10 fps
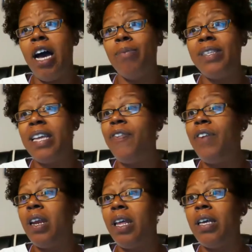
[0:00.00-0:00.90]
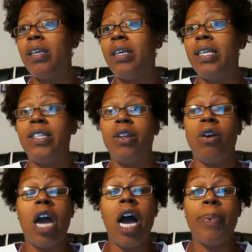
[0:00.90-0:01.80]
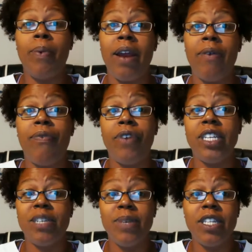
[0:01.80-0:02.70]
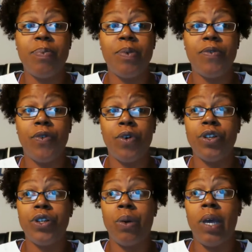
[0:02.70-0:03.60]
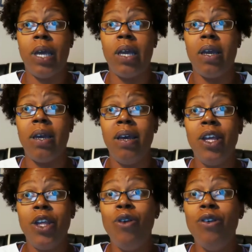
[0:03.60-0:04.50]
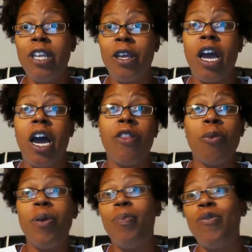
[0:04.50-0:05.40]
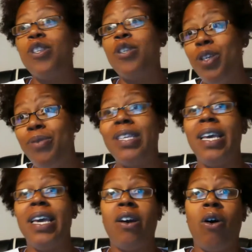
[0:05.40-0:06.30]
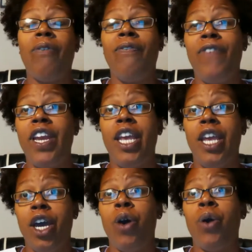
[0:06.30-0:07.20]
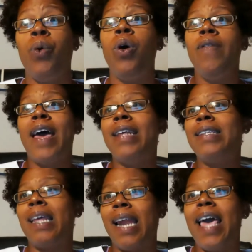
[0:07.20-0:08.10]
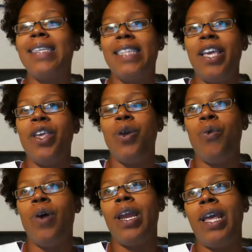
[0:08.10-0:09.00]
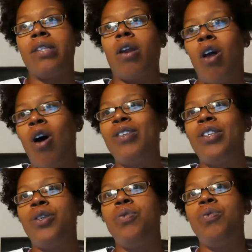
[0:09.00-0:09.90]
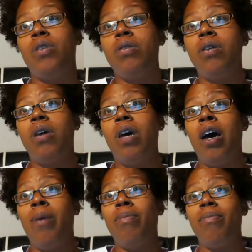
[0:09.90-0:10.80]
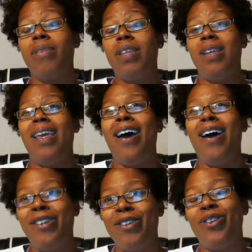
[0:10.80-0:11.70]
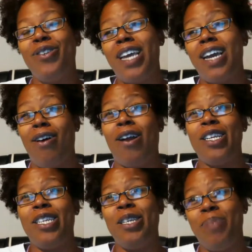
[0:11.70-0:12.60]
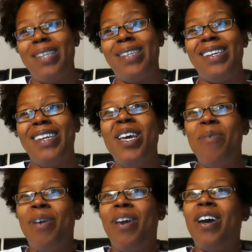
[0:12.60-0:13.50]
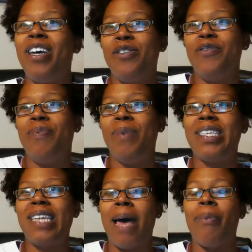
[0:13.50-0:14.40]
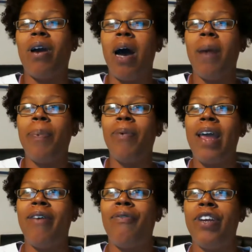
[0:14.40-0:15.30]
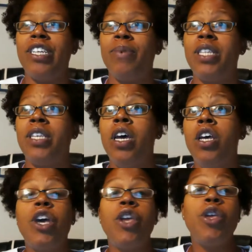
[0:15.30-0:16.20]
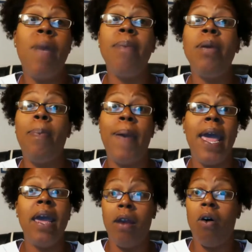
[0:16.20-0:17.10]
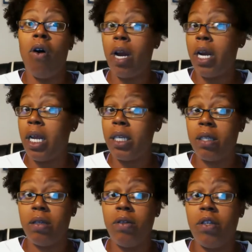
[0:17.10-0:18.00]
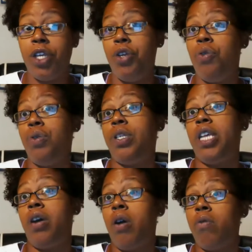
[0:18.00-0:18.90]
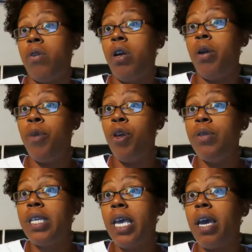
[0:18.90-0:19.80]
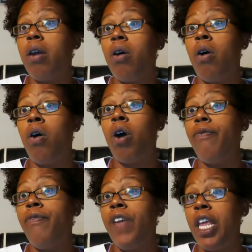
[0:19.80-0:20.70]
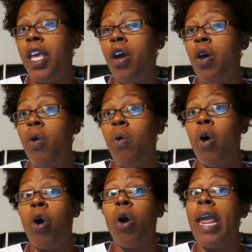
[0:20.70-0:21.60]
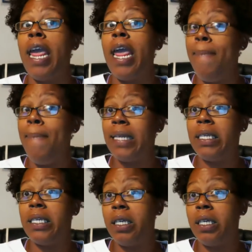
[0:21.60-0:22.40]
definitely consider copyright infringements before using other people's music or video. That is the last thing you want is a lawsuit under your technology budget because you've been slapped with copyright infringements. So you may be paying an artist to use their music or video or image,